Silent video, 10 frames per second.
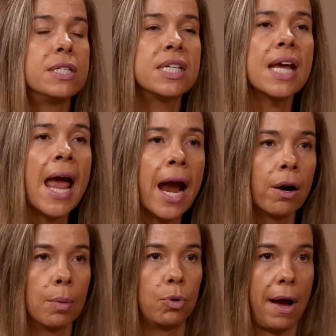
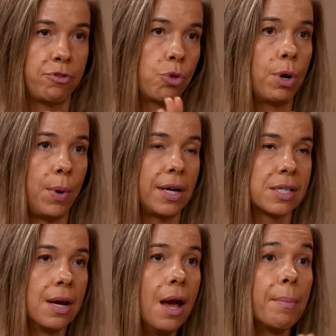terrible after three
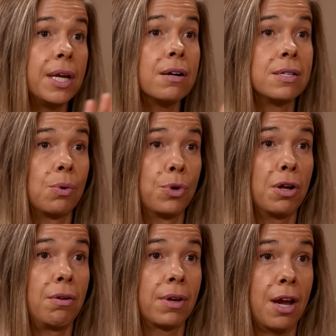weeks. But here's the
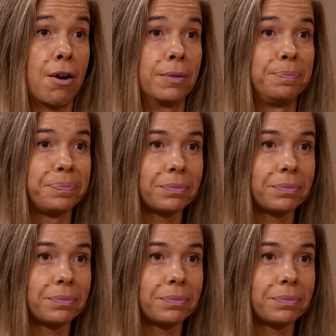real kicker.